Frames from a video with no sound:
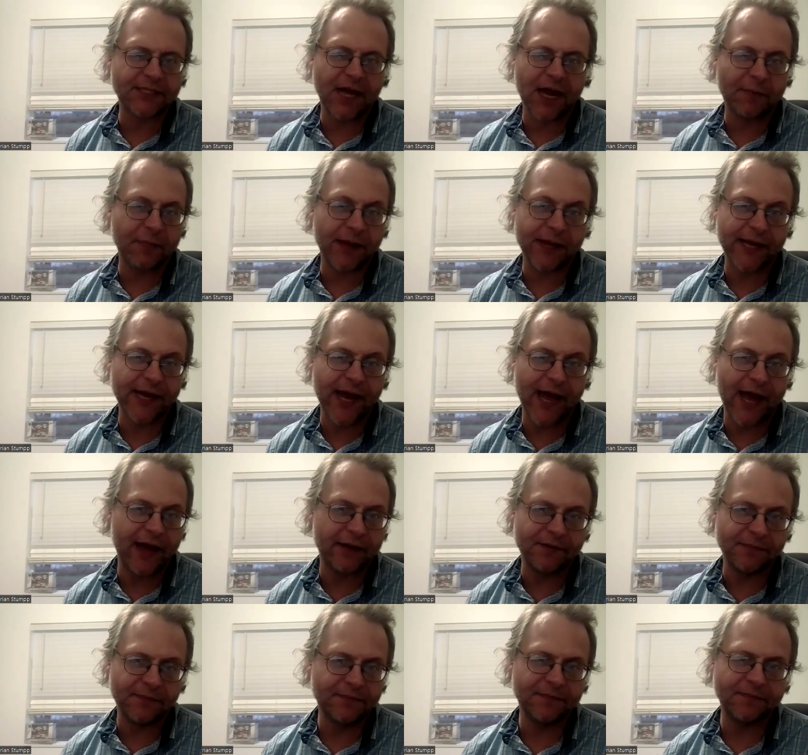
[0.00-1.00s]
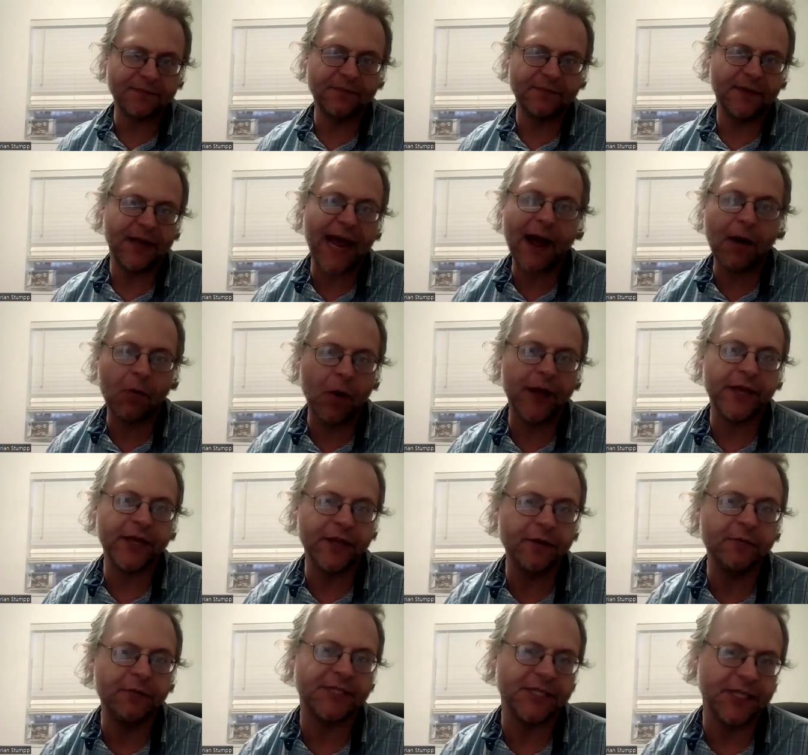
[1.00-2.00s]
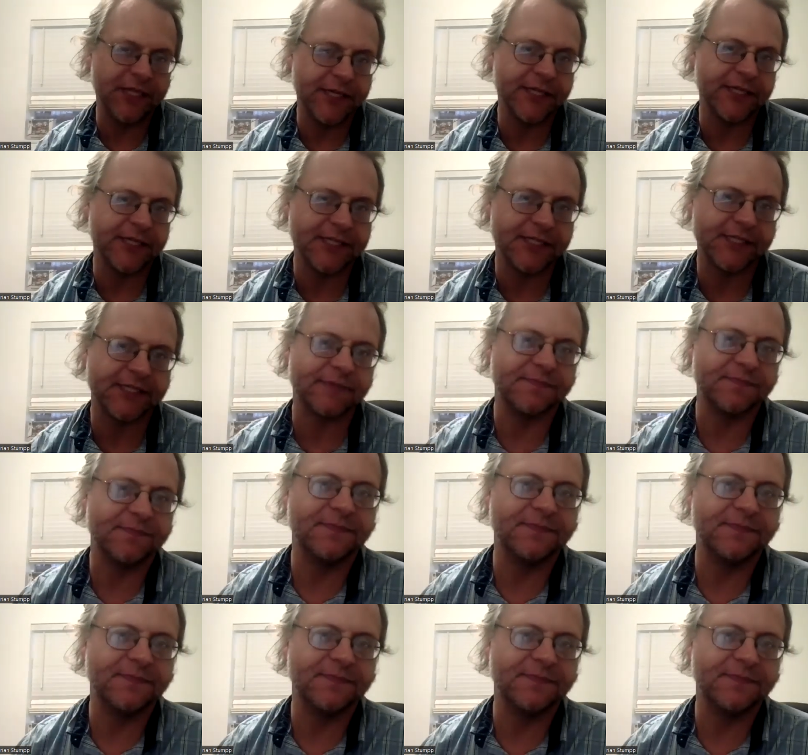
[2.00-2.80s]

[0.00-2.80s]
the time I get. How I use it is,